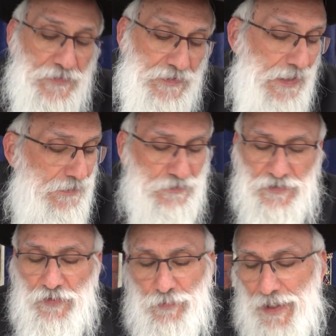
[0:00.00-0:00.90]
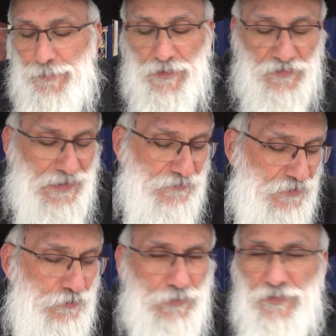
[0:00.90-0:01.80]
They write because it has
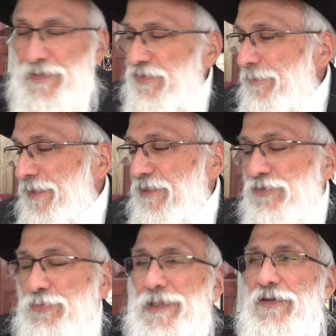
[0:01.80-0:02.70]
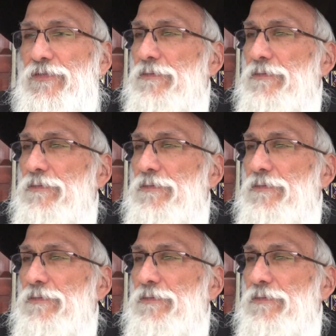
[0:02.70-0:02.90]
to do with the Beis HaMikdash, whatever.